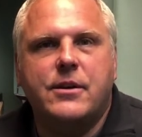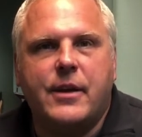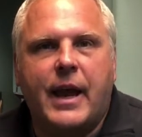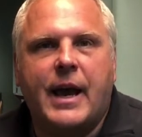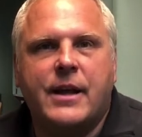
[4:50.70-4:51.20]

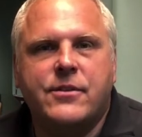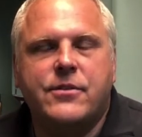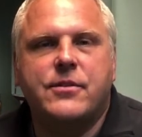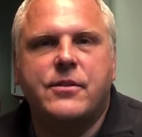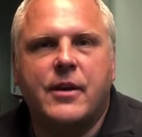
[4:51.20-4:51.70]

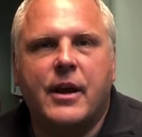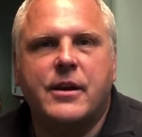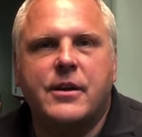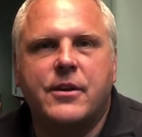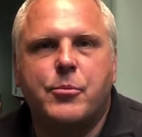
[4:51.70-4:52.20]
Dad's
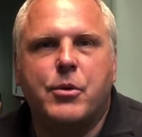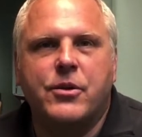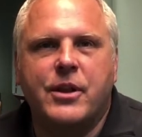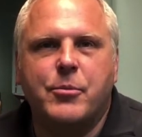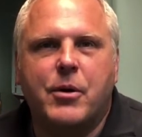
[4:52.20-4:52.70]
90th
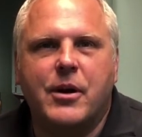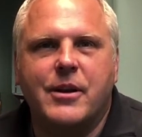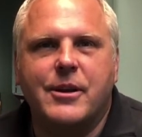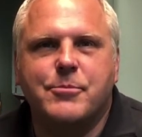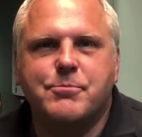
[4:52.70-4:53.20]
birthday
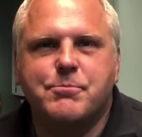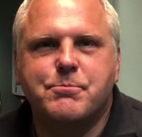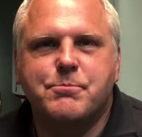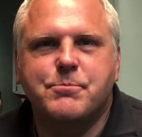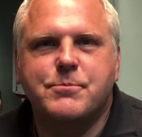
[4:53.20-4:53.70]
party.
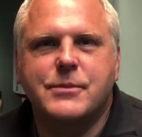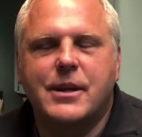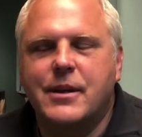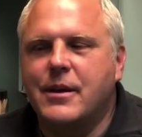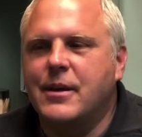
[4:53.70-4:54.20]

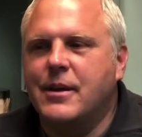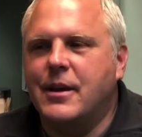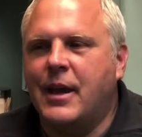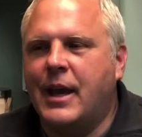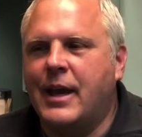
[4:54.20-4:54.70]

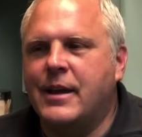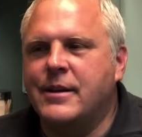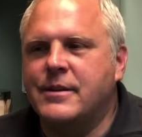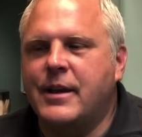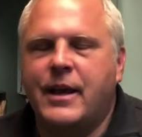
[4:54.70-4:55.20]

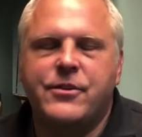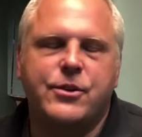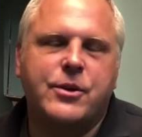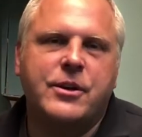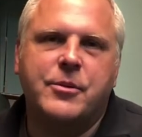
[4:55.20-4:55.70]
And as you
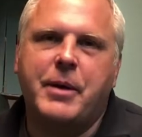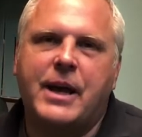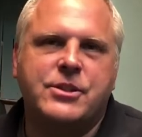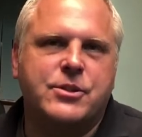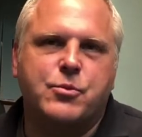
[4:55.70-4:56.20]
can
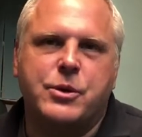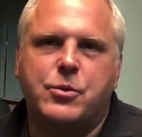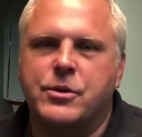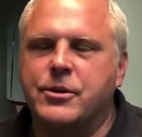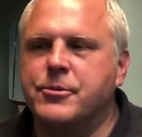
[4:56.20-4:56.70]
imagine, we
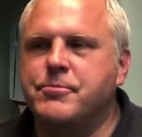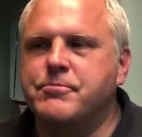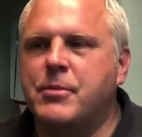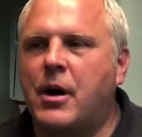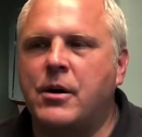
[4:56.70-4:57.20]
were
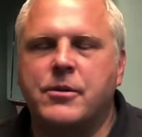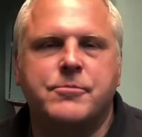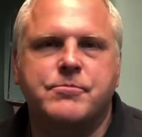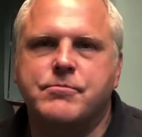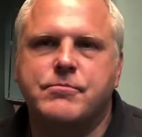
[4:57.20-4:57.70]
all
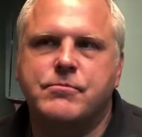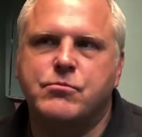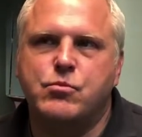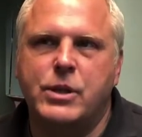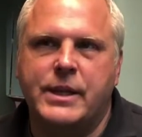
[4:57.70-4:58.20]

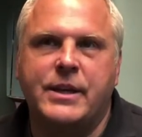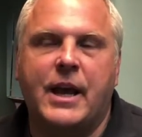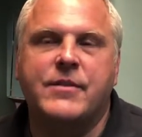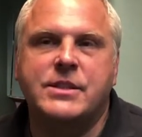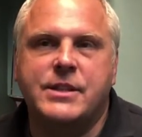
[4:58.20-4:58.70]
really
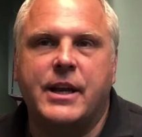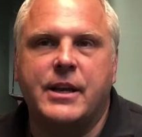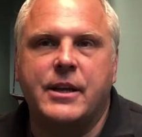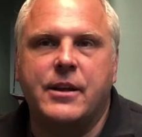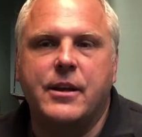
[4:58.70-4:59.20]

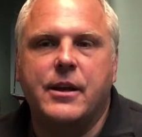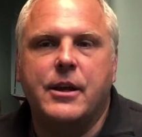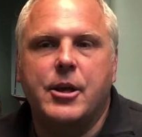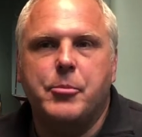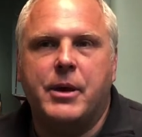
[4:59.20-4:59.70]
devastated,
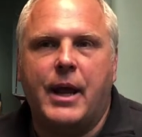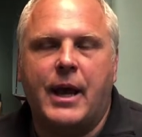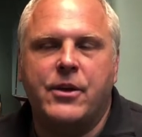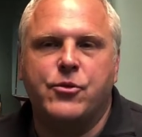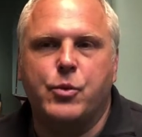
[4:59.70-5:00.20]
But
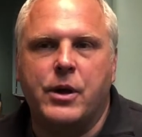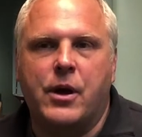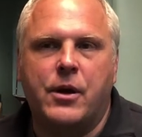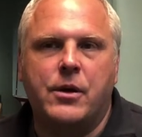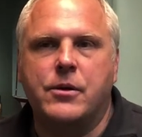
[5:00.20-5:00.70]
as we
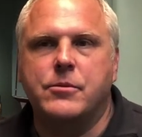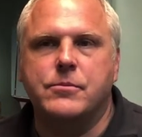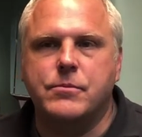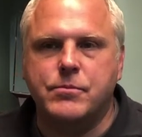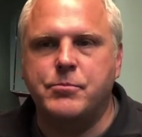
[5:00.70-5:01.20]
all
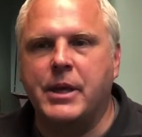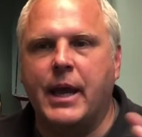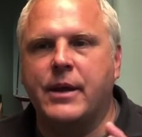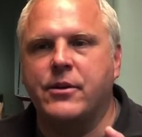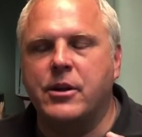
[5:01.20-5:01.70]

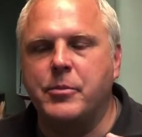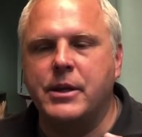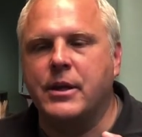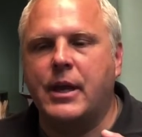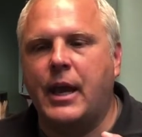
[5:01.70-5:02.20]
began to
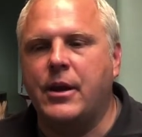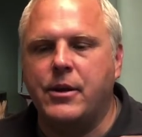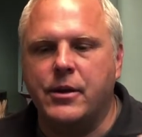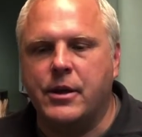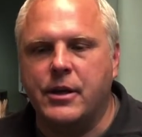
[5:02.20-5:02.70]
communicate
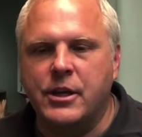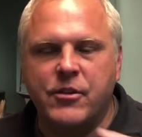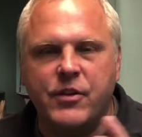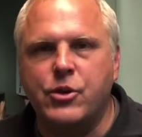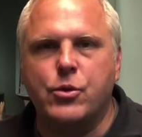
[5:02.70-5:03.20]

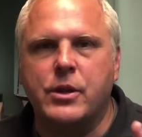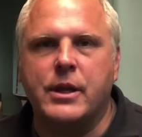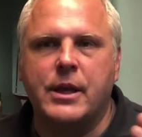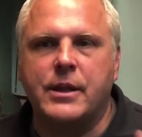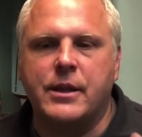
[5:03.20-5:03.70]
individually and